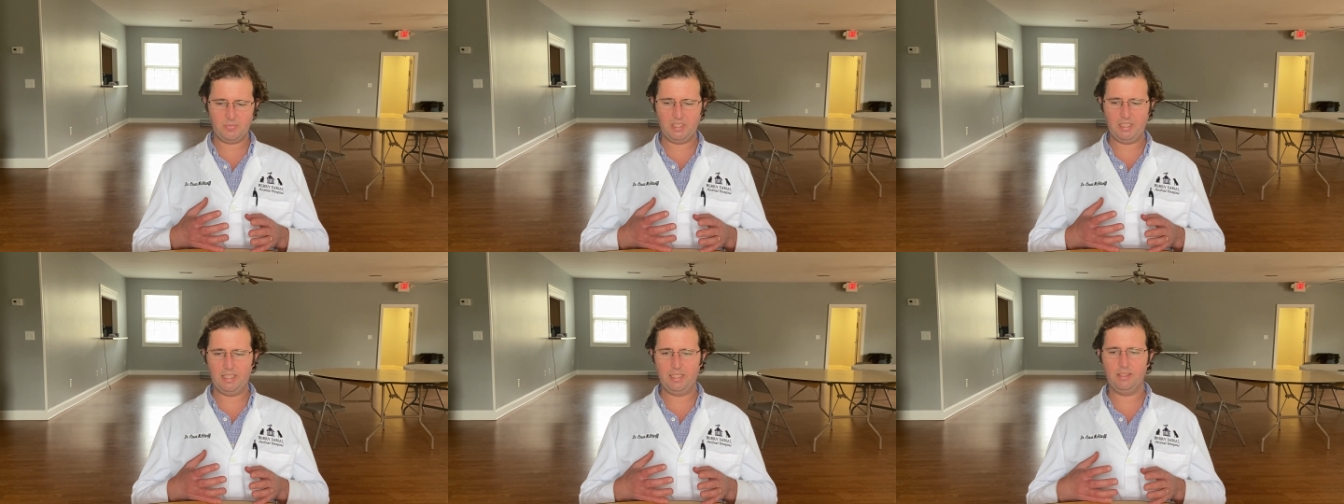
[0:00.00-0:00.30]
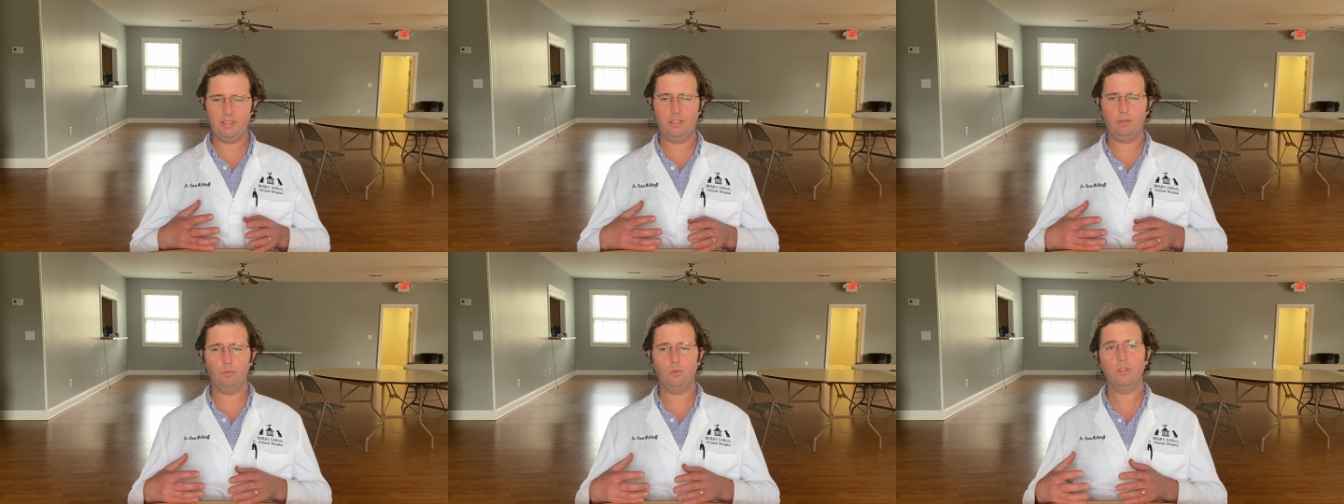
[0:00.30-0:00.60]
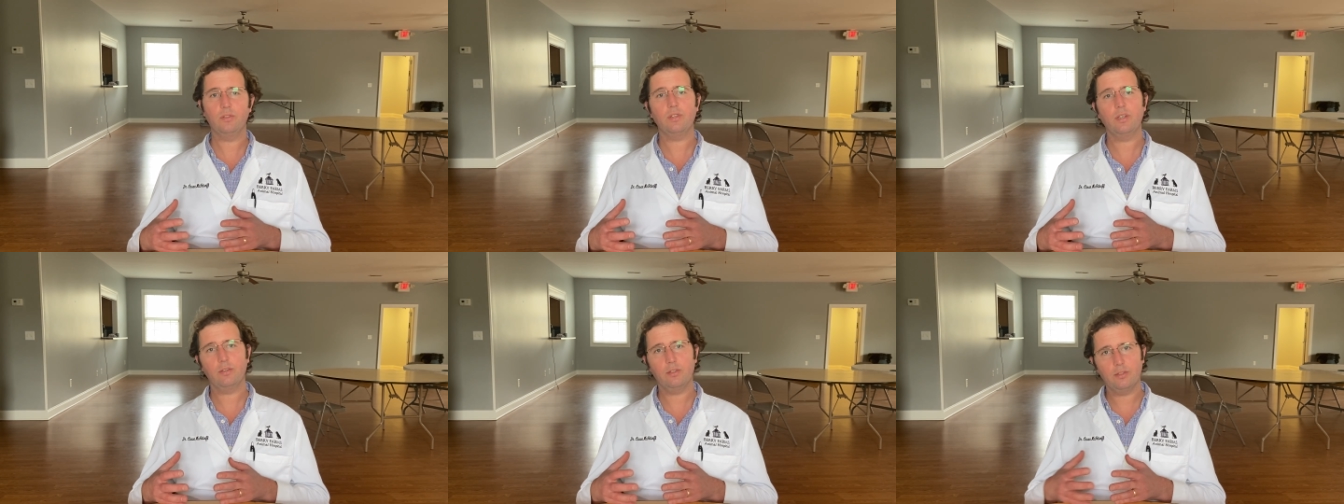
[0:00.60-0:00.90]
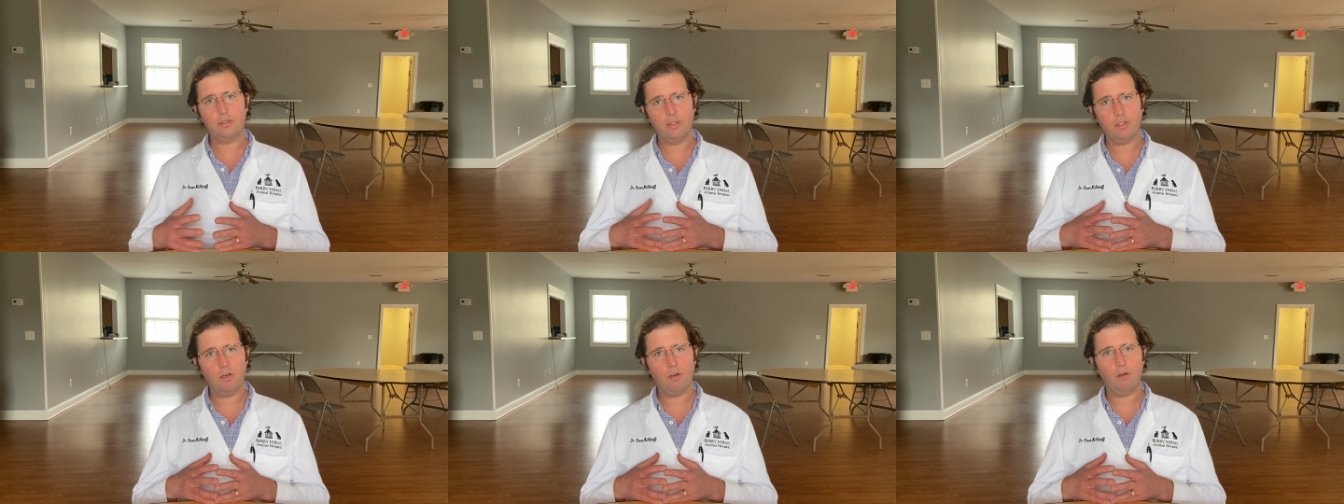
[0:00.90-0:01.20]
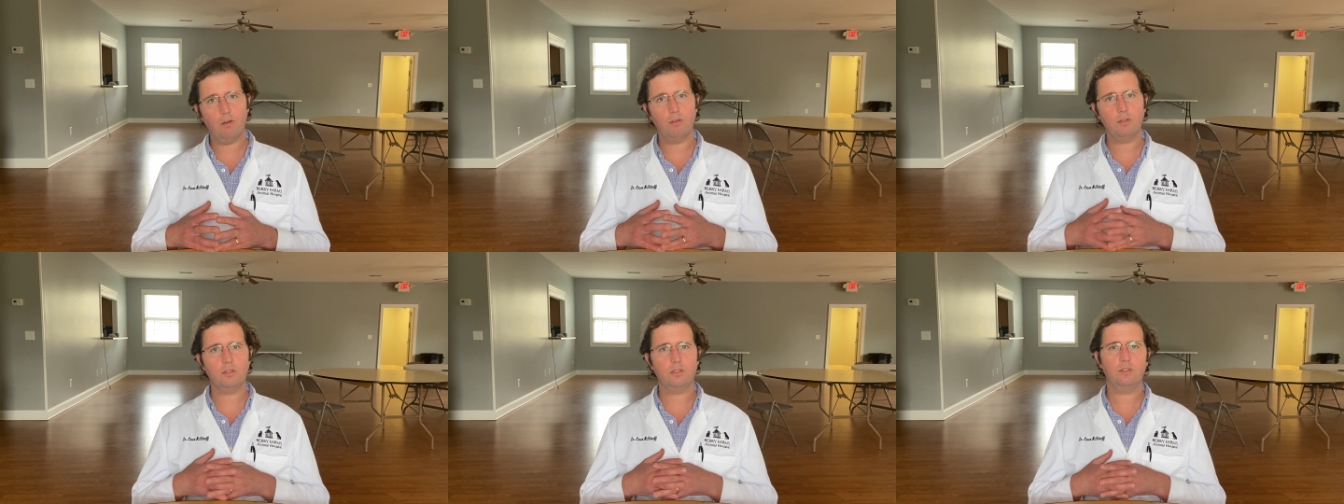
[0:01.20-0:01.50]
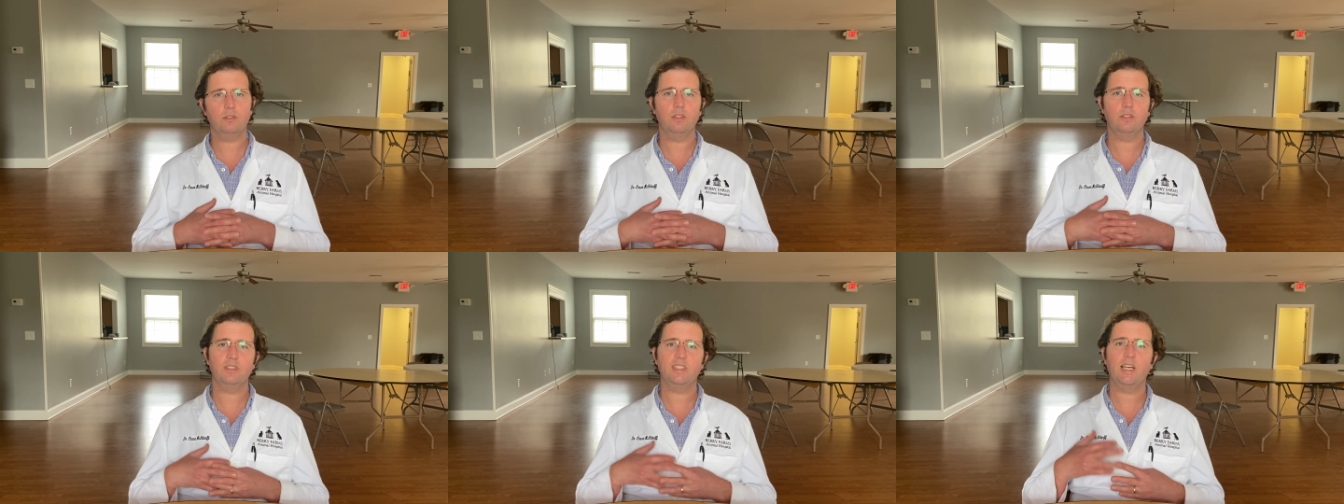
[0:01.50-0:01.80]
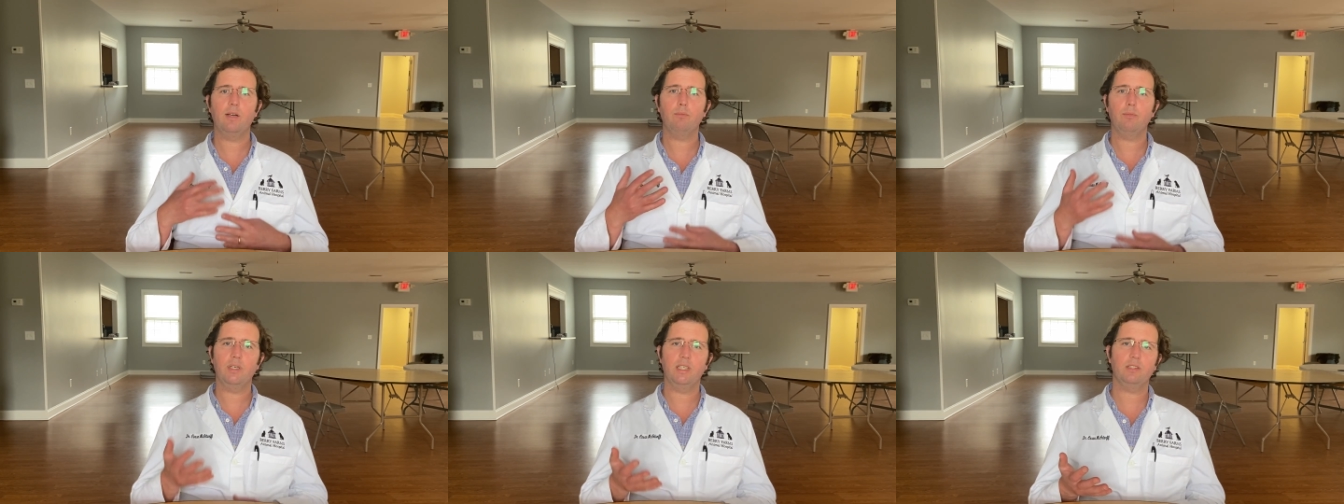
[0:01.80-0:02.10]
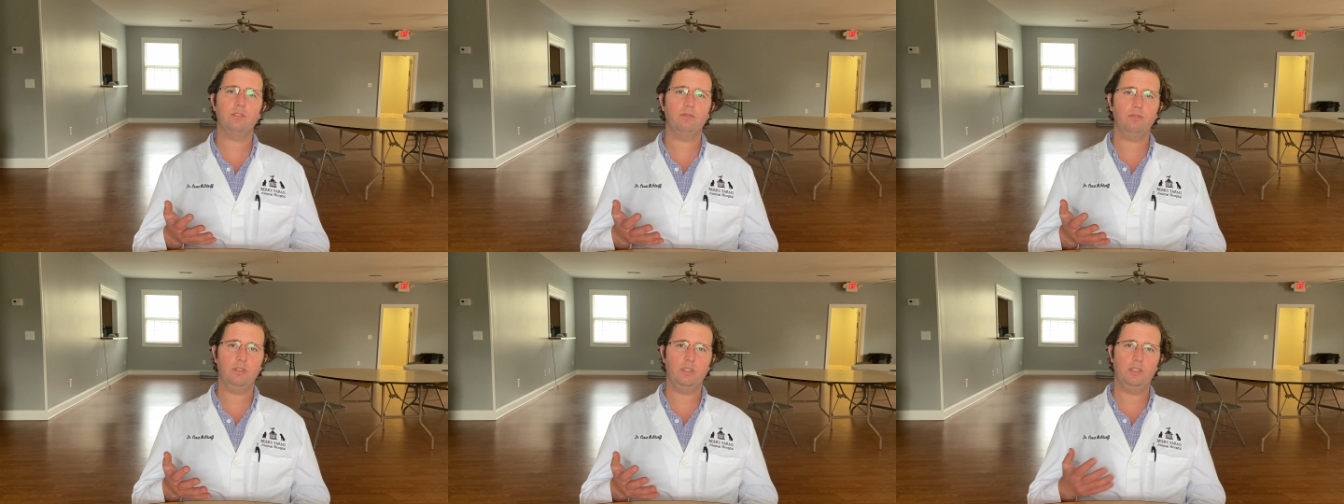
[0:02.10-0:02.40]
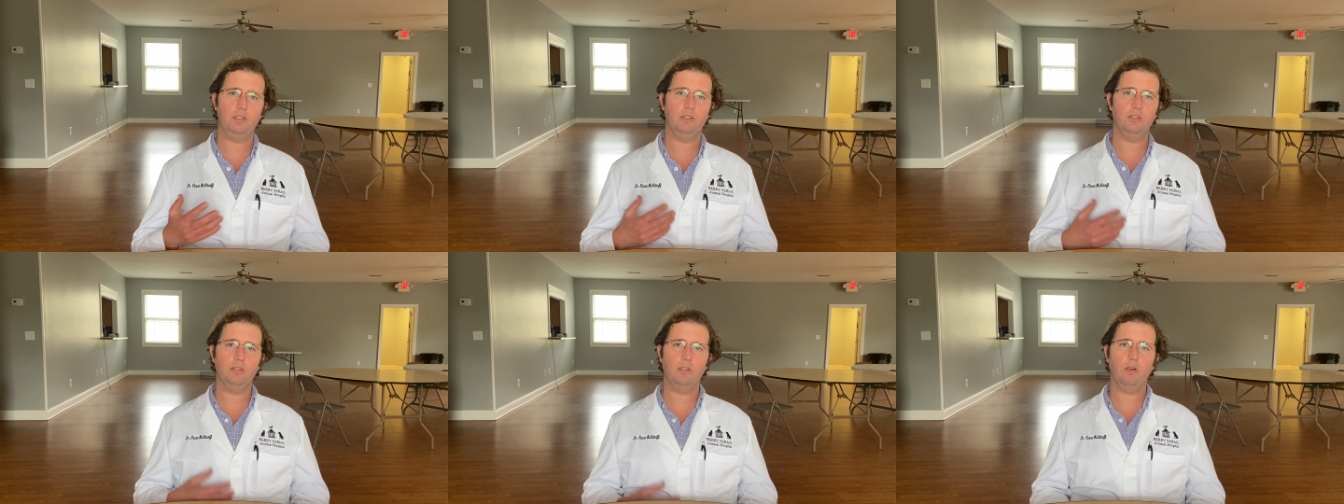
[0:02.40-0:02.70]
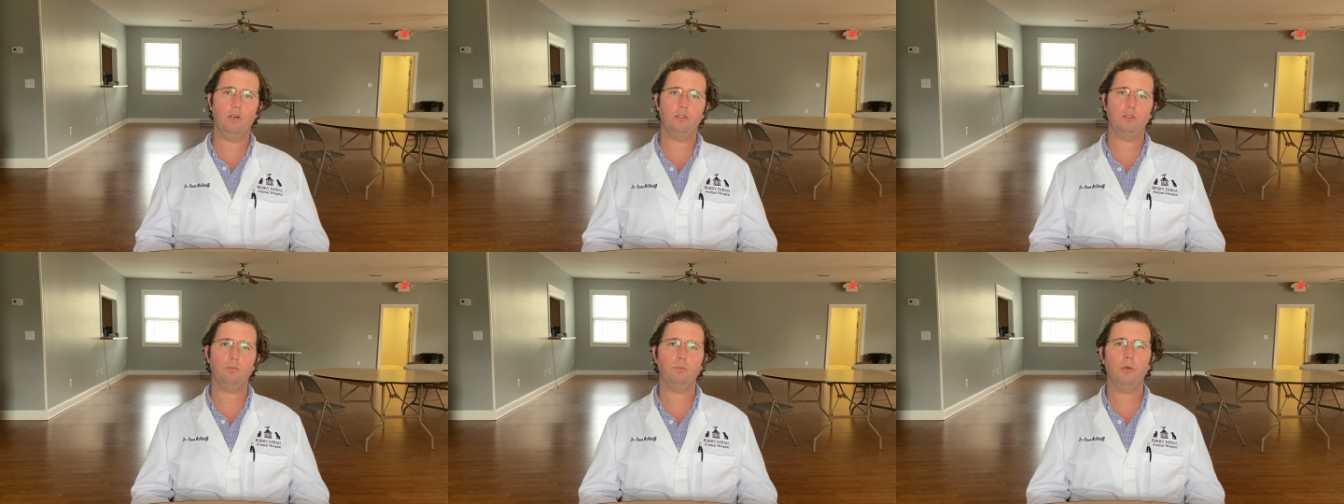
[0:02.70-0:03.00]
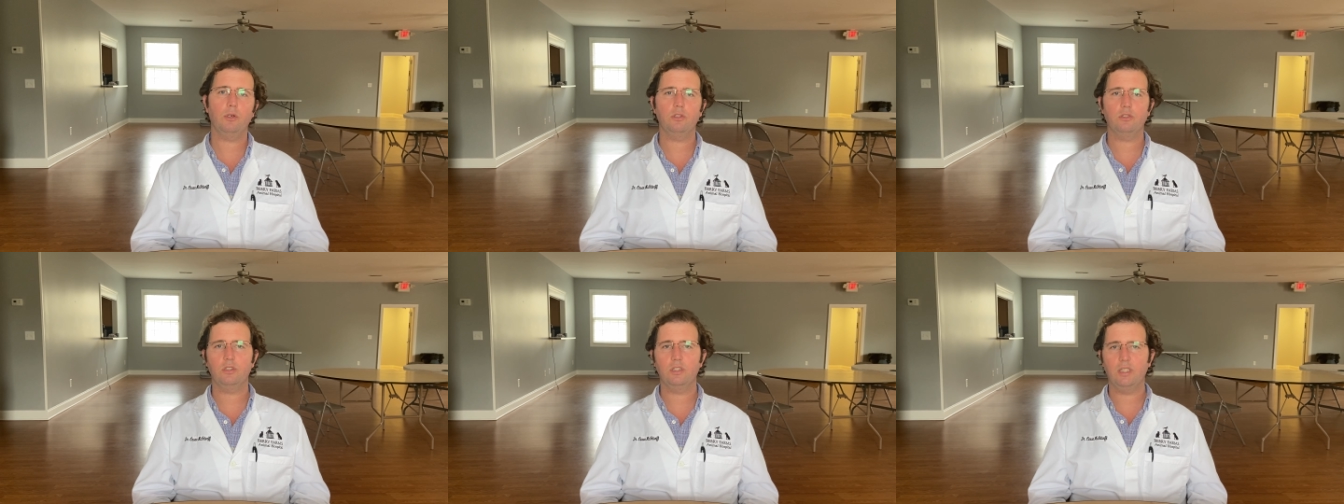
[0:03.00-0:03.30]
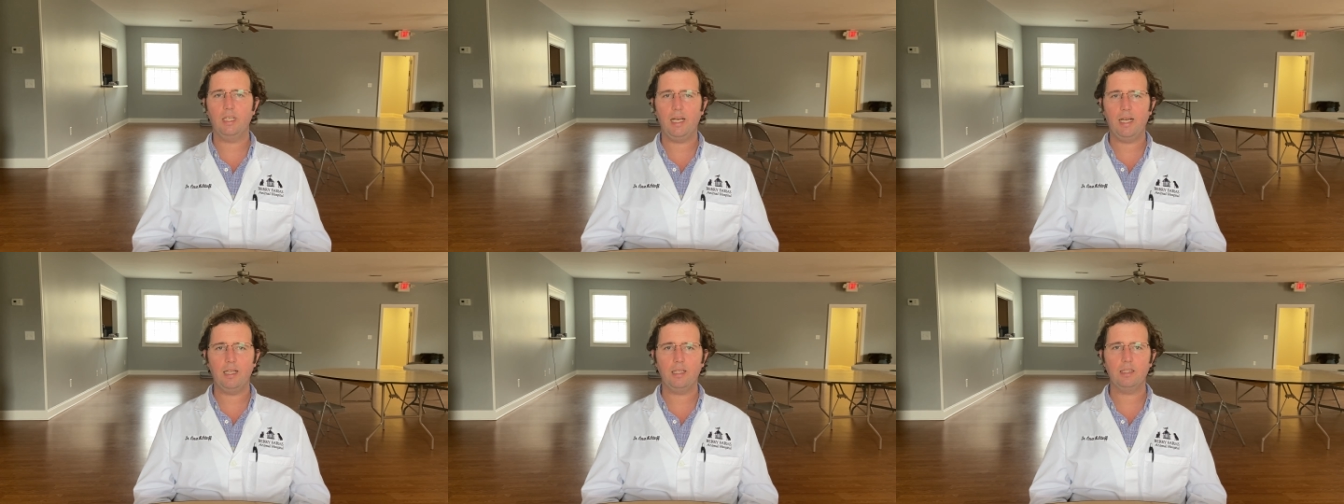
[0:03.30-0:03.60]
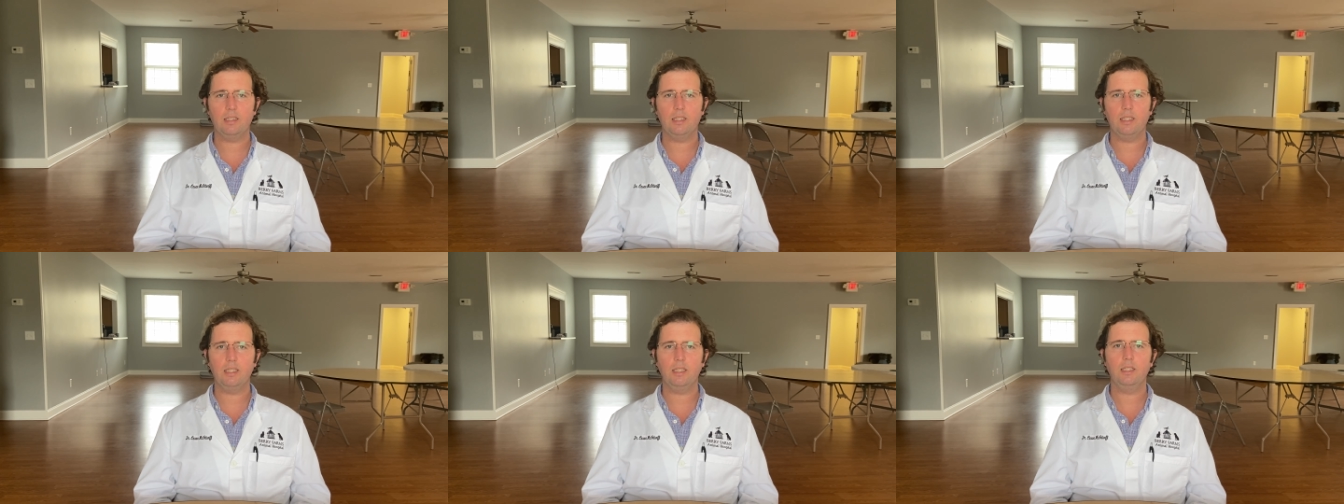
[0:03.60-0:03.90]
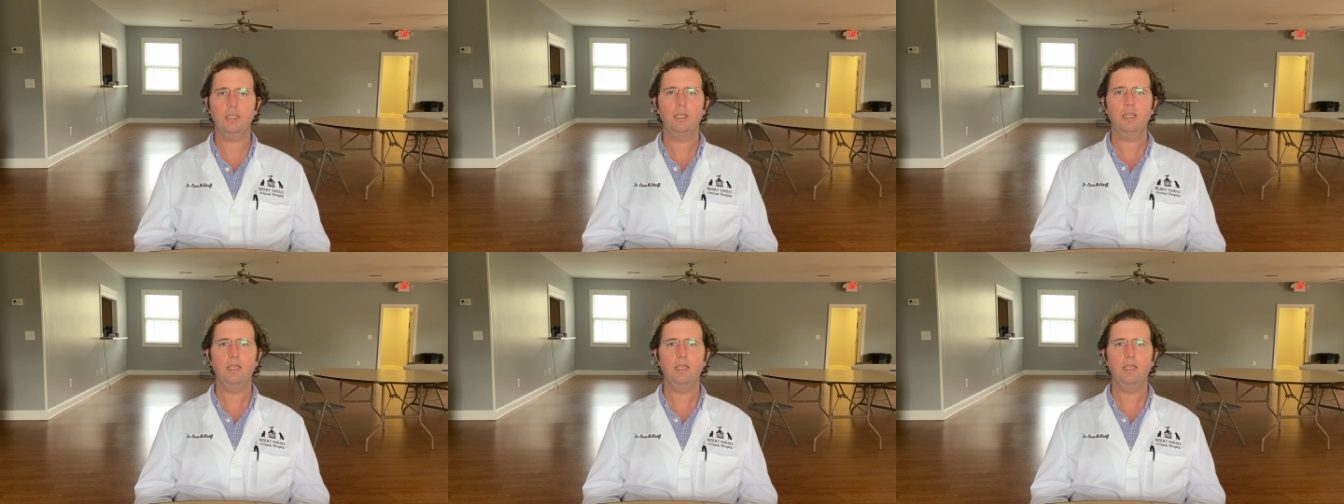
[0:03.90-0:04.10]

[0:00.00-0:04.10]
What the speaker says: Is it with other dogs? Does that best fit your dog's personality?